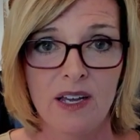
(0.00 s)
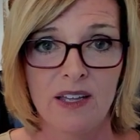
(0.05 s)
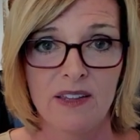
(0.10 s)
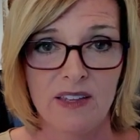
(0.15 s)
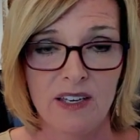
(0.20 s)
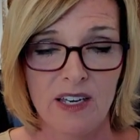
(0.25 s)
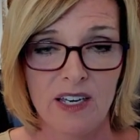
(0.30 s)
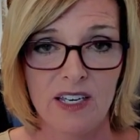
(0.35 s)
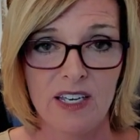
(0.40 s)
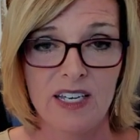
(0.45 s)

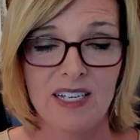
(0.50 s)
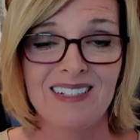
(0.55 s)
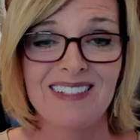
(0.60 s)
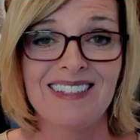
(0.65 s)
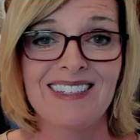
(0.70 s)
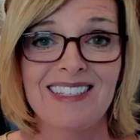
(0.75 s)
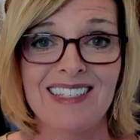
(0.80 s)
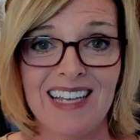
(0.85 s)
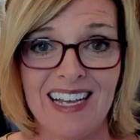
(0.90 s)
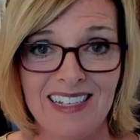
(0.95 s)
They can
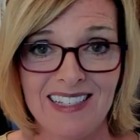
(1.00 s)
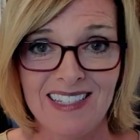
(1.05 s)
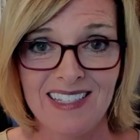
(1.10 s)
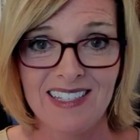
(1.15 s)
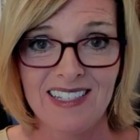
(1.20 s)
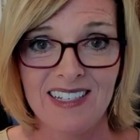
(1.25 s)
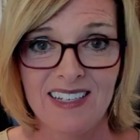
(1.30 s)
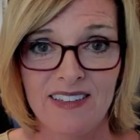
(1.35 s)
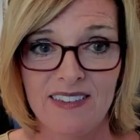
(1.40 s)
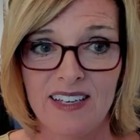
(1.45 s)

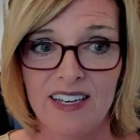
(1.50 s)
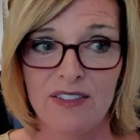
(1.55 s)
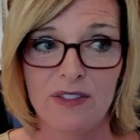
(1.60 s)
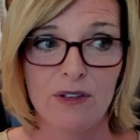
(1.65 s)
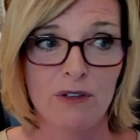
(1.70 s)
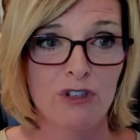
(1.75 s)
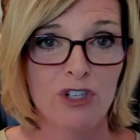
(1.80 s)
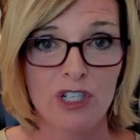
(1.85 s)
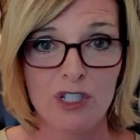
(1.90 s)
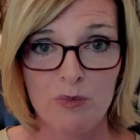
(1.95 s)
sense that
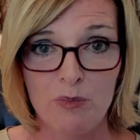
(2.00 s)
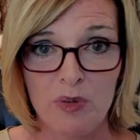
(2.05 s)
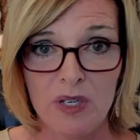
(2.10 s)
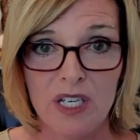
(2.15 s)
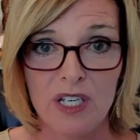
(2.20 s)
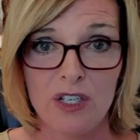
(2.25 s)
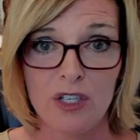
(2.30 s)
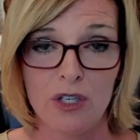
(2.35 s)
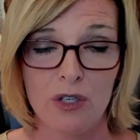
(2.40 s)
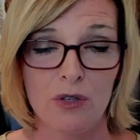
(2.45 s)
they're just
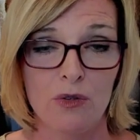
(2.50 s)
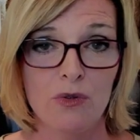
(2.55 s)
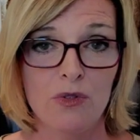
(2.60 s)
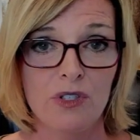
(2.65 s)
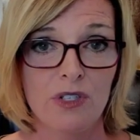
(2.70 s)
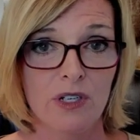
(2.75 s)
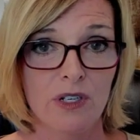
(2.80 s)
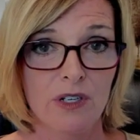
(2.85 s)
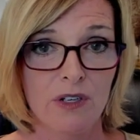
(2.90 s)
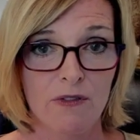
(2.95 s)
being
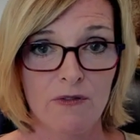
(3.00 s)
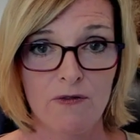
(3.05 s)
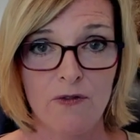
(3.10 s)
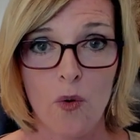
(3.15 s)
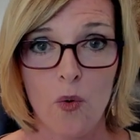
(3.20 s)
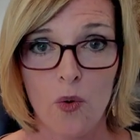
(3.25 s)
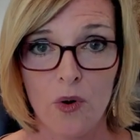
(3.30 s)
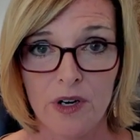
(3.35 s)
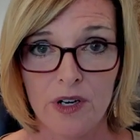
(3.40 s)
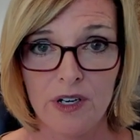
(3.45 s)
used
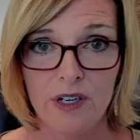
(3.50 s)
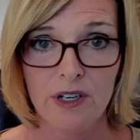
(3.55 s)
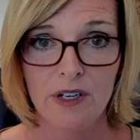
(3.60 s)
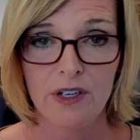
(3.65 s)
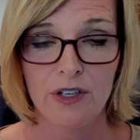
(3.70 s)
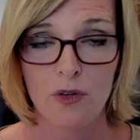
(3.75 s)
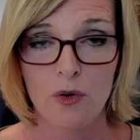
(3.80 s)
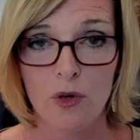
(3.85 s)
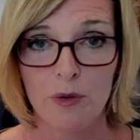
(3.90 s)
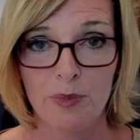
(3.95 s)
for
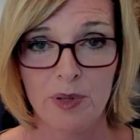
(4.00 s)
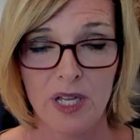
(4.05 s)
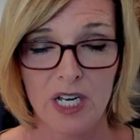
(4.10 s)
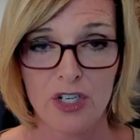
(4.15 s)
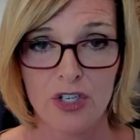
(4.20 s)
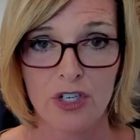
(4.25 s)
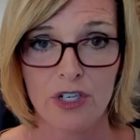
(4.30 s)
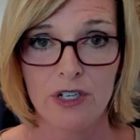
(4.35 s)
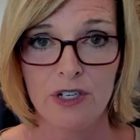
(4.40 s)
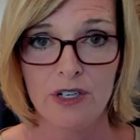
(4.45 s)
your
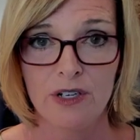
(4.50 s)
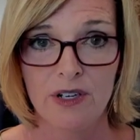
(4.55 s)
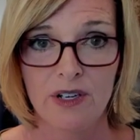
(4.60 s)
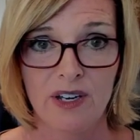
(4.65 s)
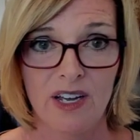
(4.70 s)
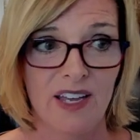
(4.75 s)
pleasure,